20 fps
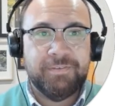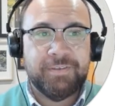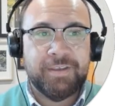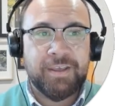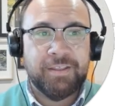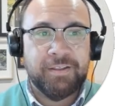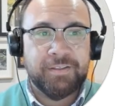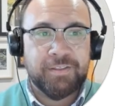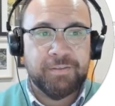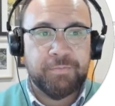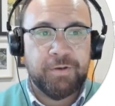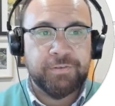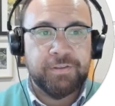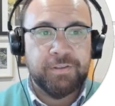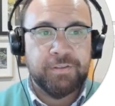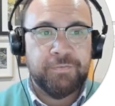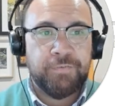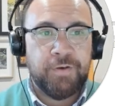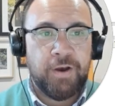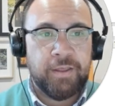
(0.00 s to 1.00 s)
telling them, oh,
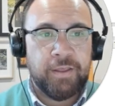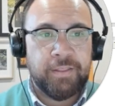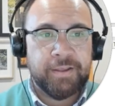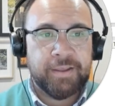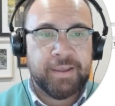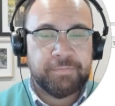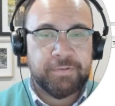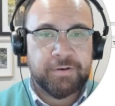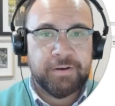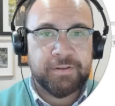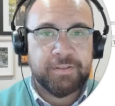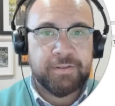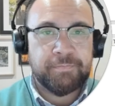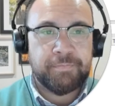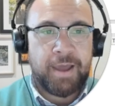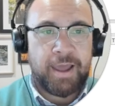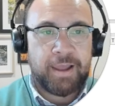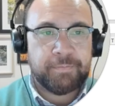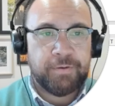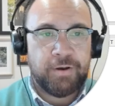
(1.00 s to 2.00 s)
it's in the filing cabinet at the
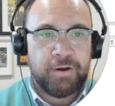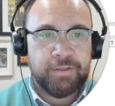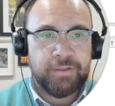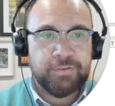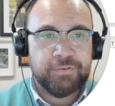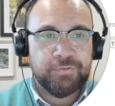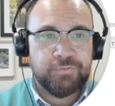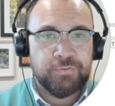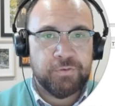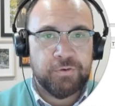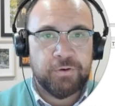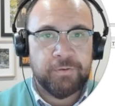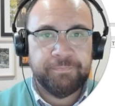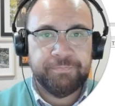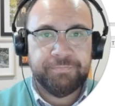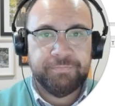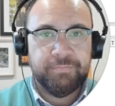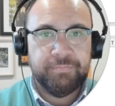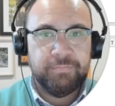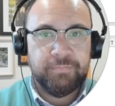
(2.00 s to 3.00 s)
back behind this drawer.
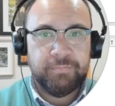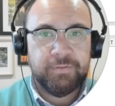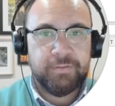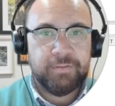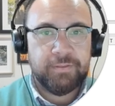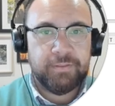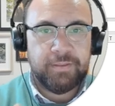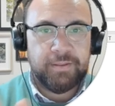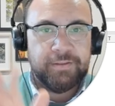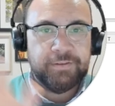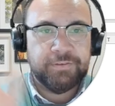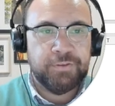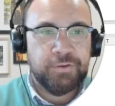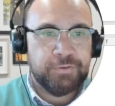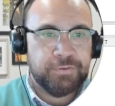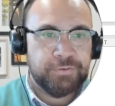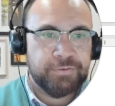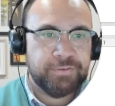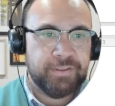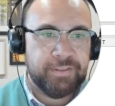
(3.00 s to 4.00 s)
It's no
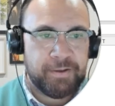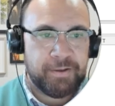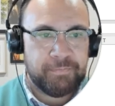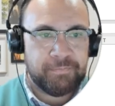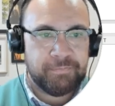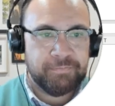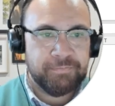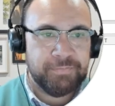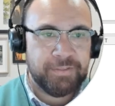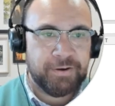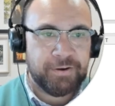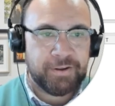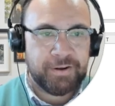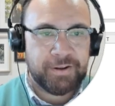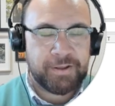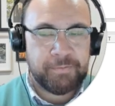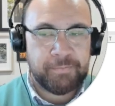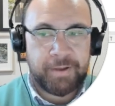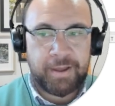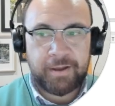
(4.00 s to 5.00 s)
use to them. They're not
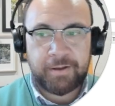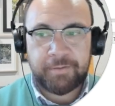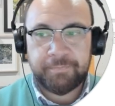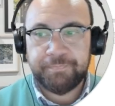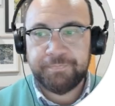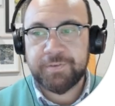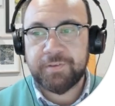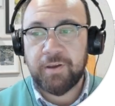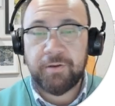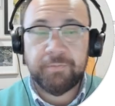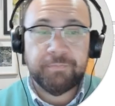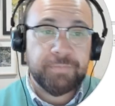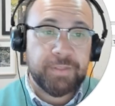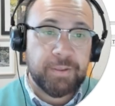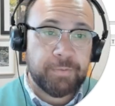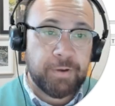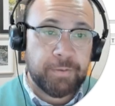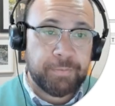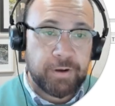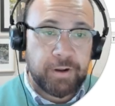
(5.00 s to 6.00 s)
going to come back. So
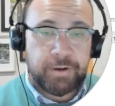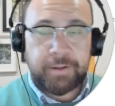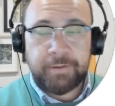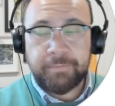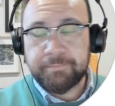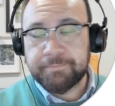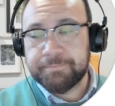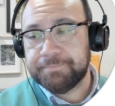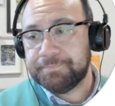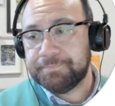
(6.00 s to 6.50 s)
that might be an idea.